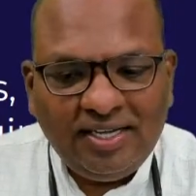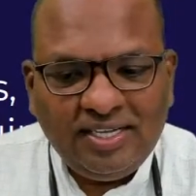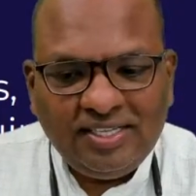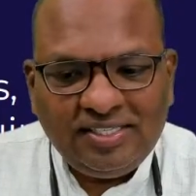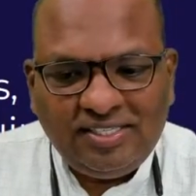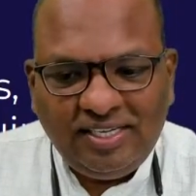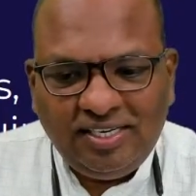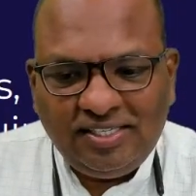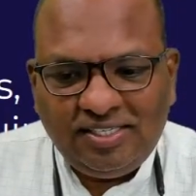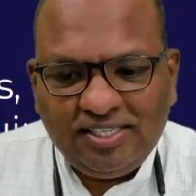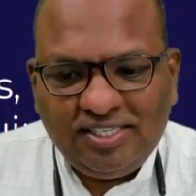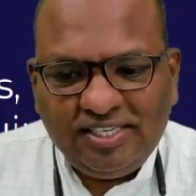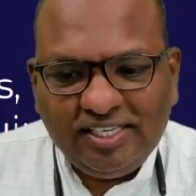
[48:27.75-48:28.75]
since
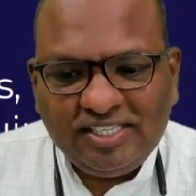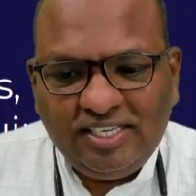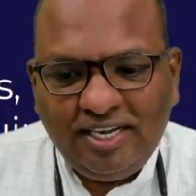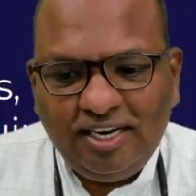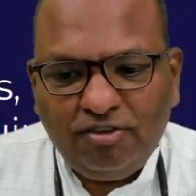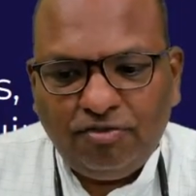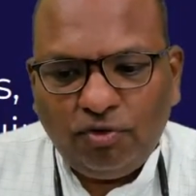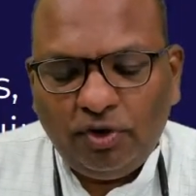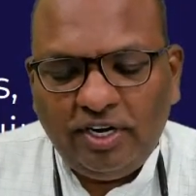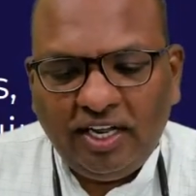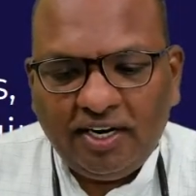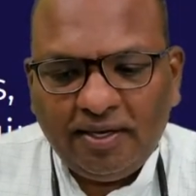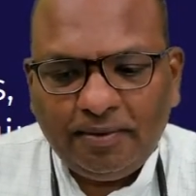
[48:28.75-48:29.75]

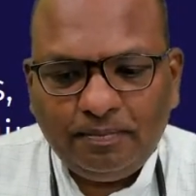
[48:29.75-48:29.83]
1614.